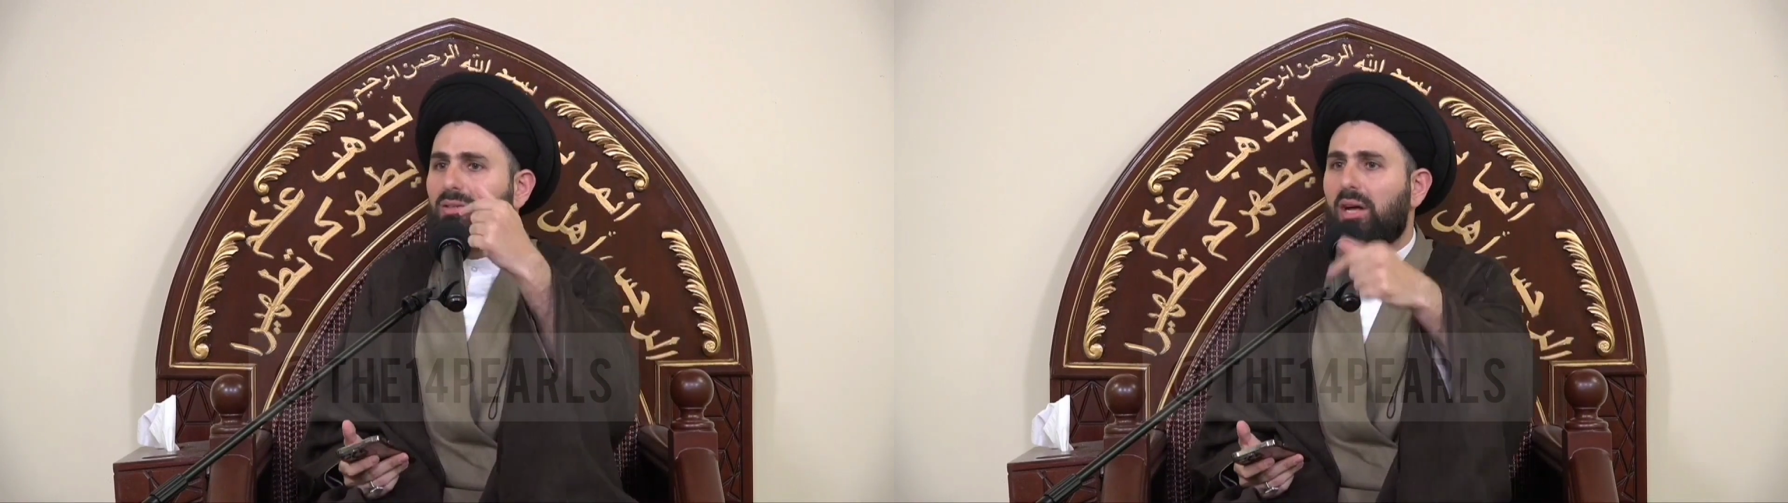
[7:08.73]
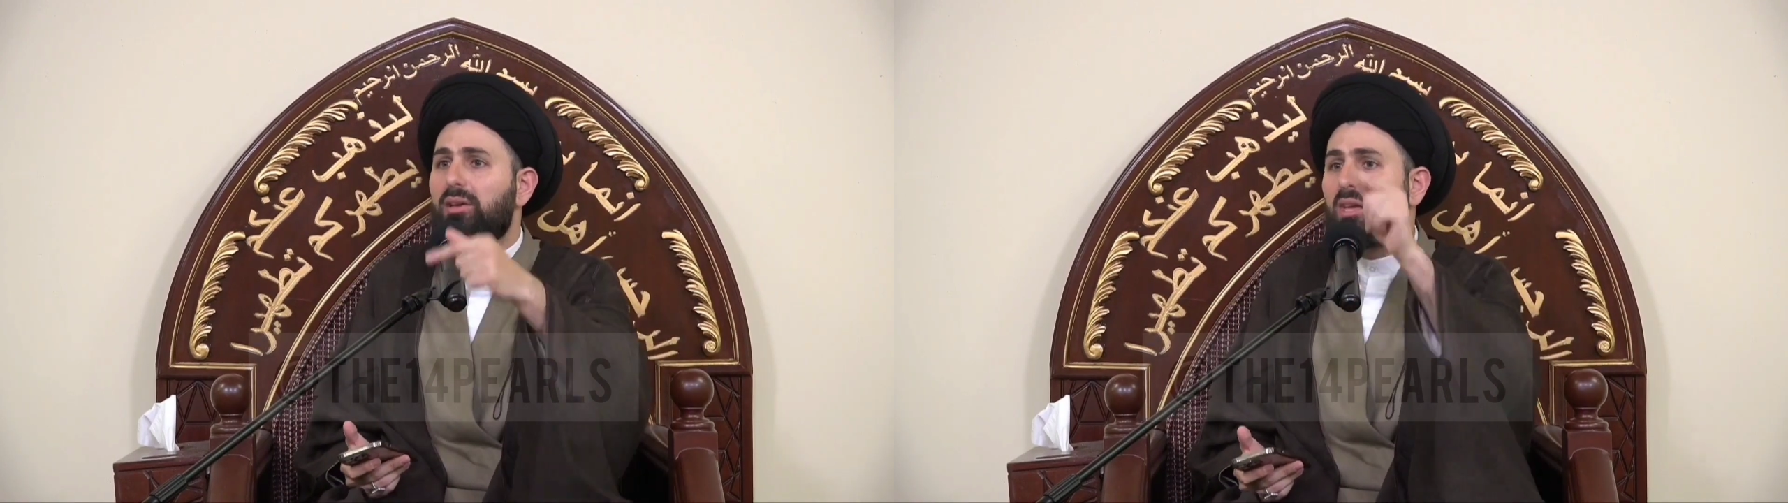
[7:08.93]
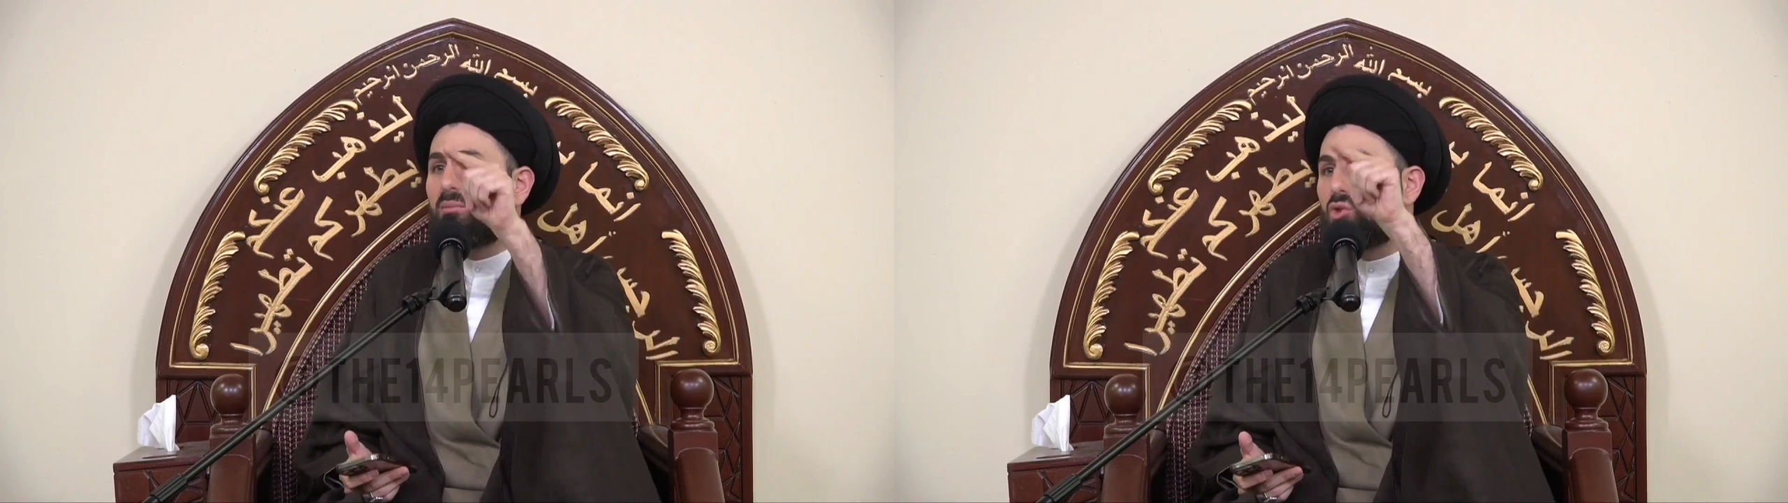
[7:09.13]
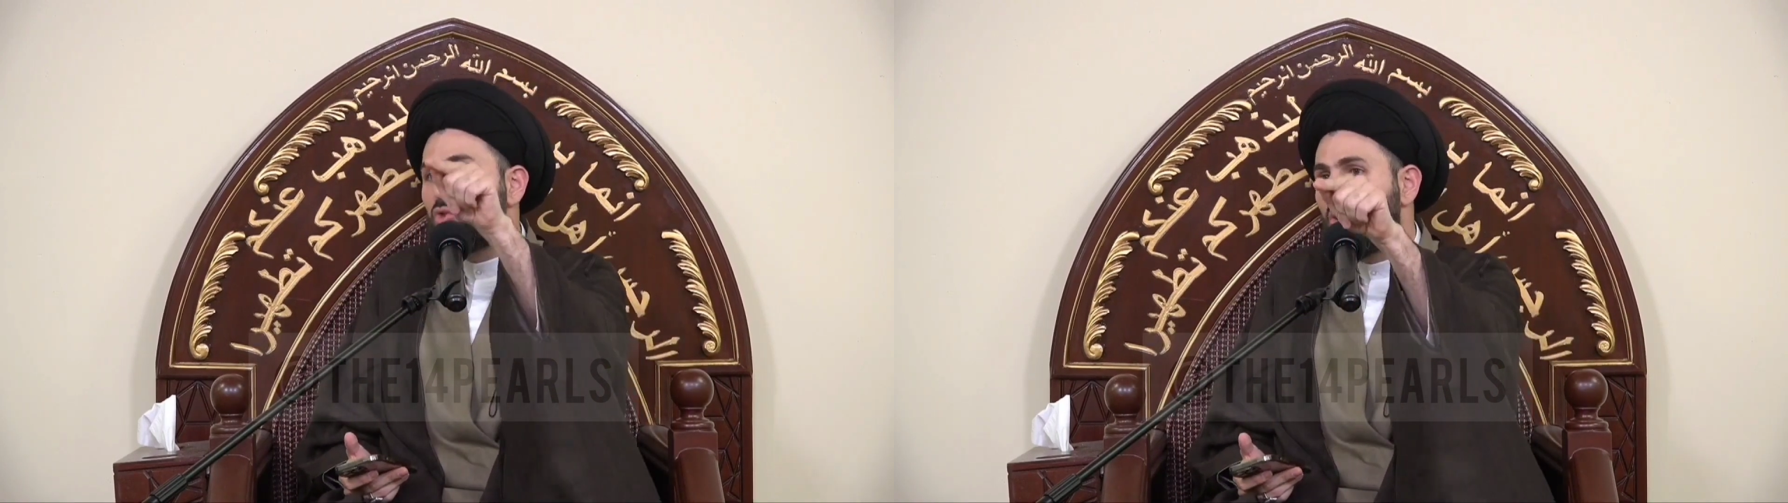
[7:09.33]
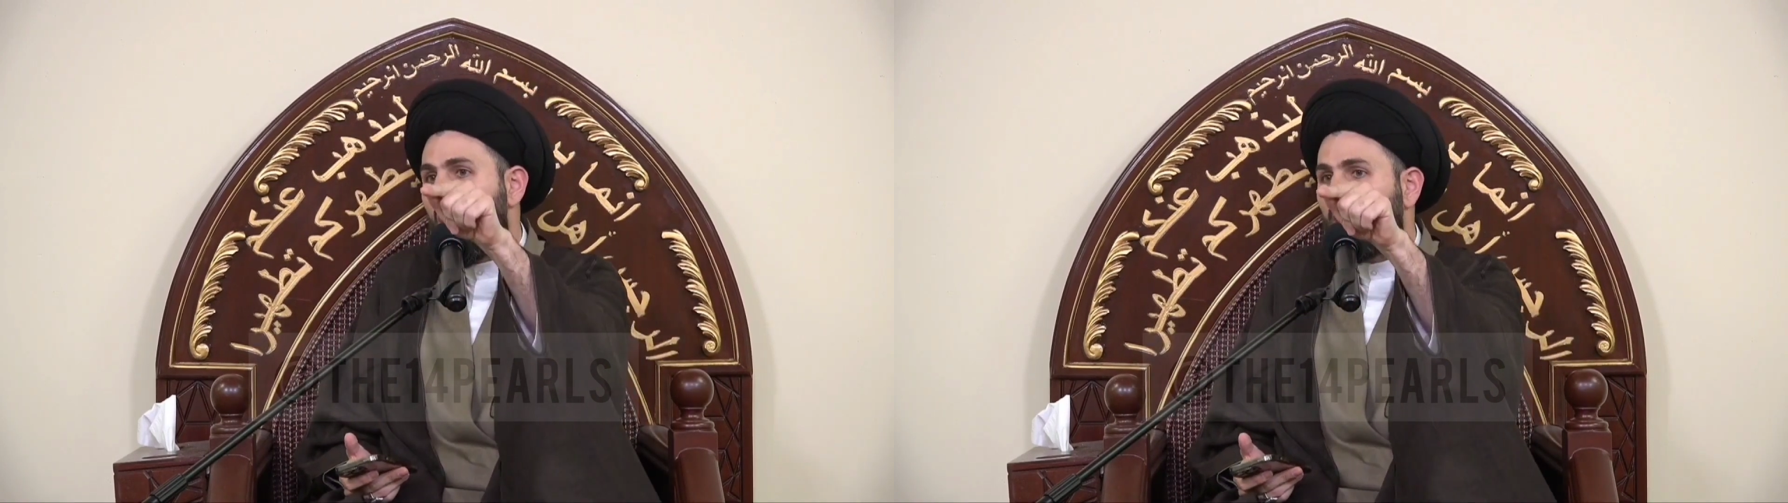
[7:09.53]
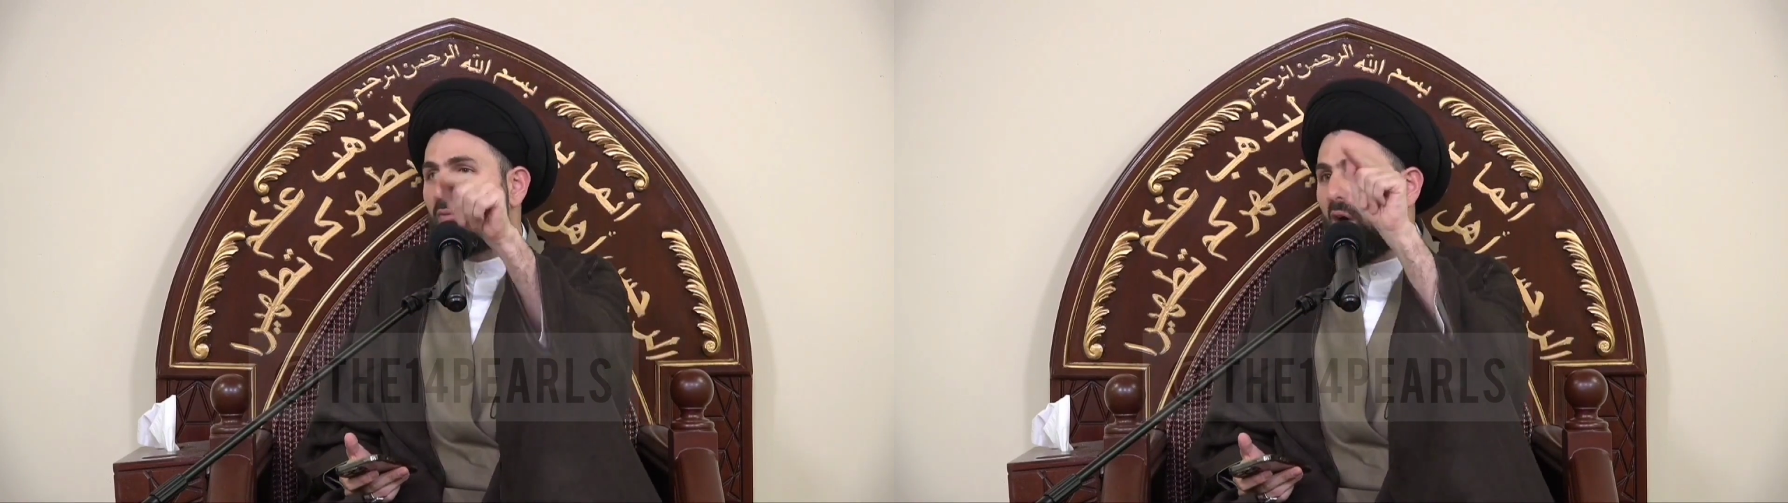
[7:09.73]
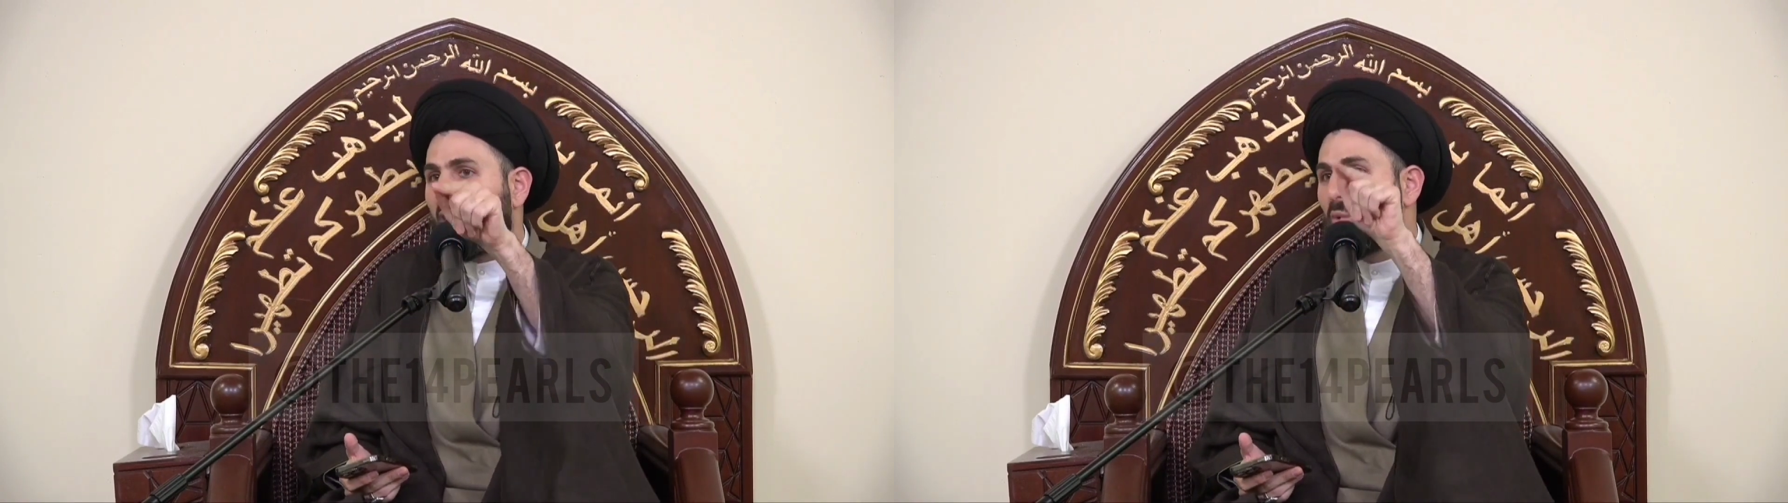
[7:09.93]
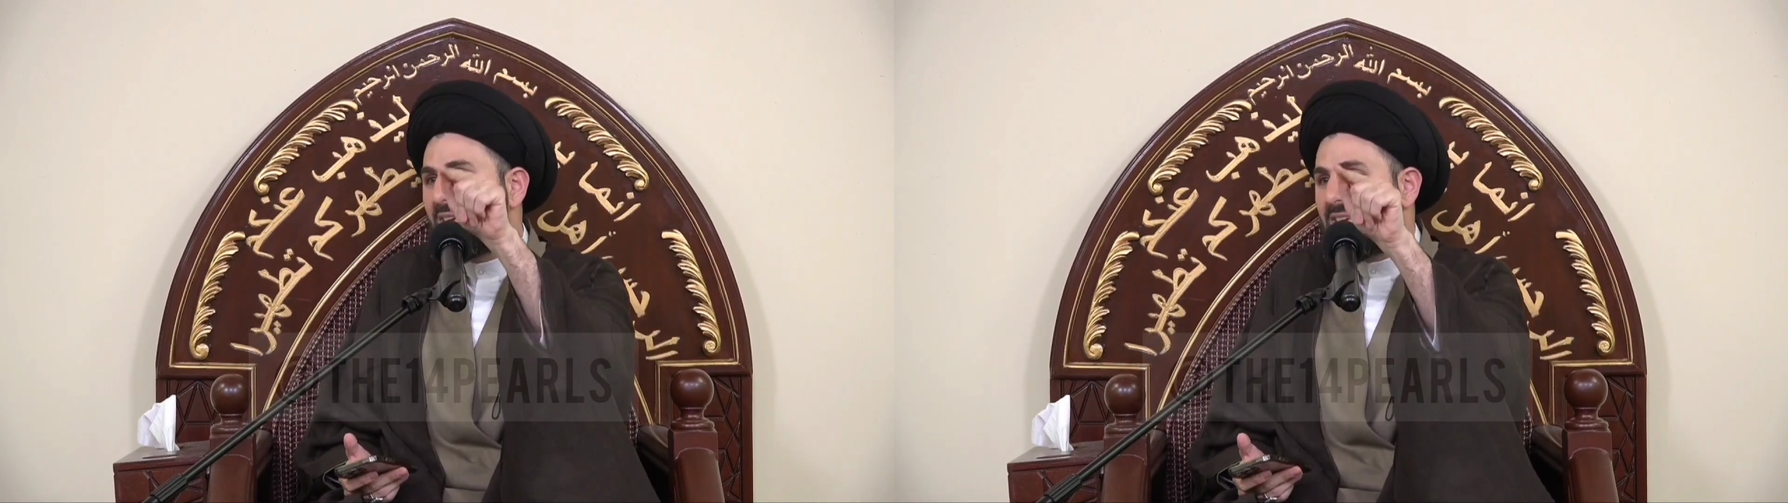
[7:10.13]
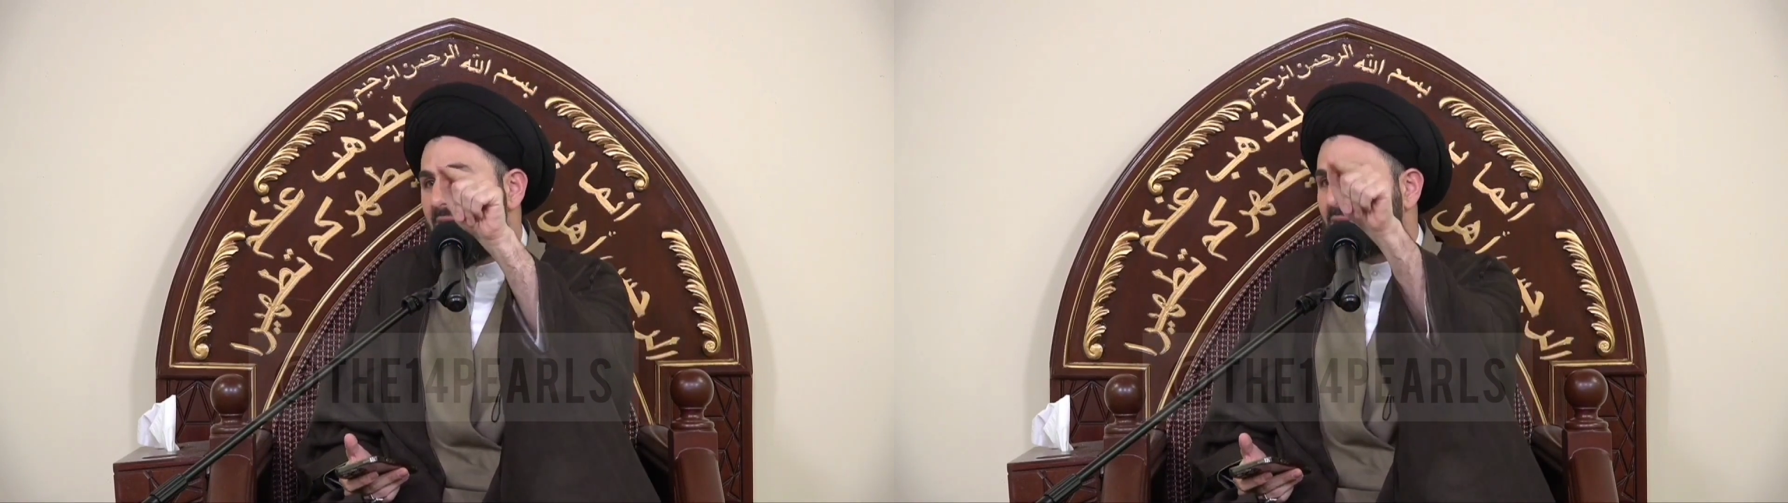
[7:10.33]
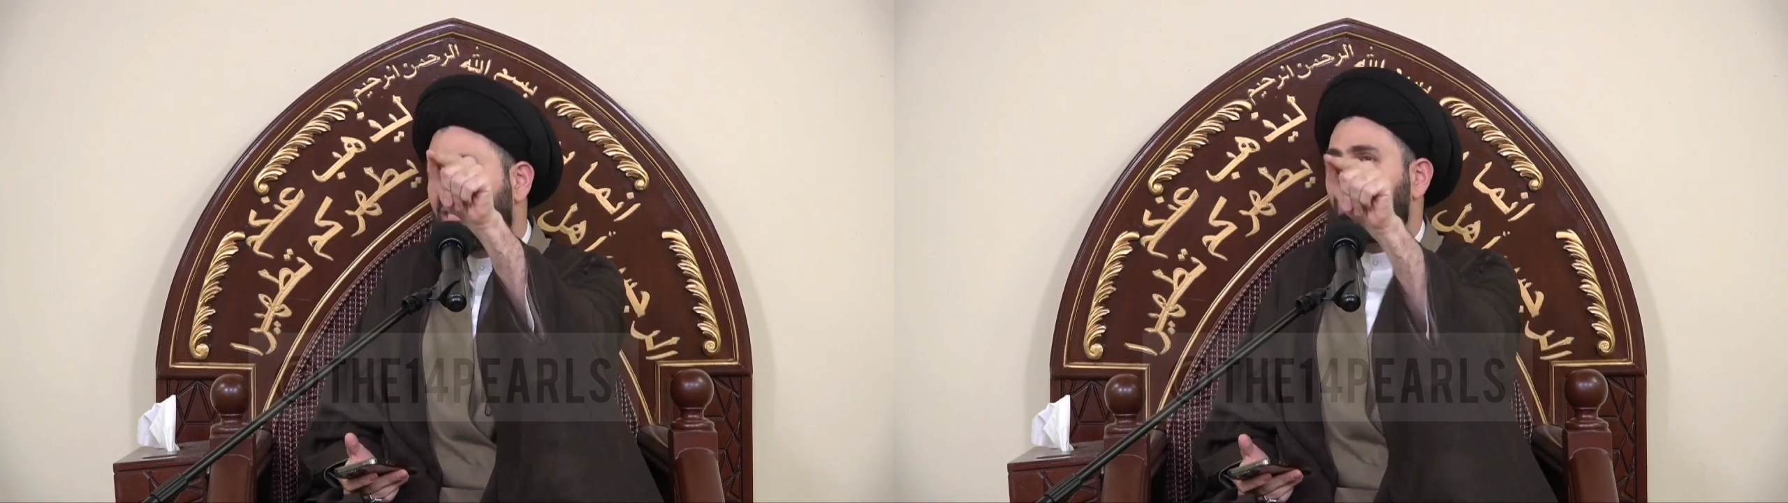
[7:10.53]
telling him, you are following
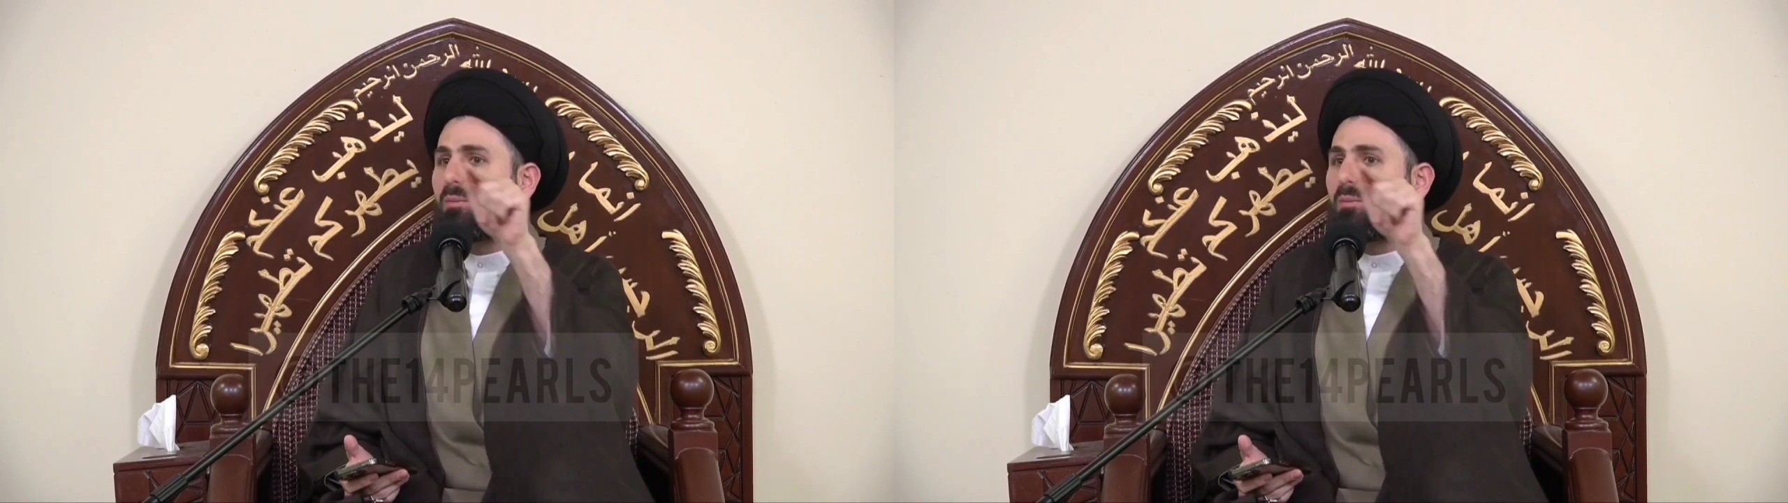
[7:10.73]
Yazid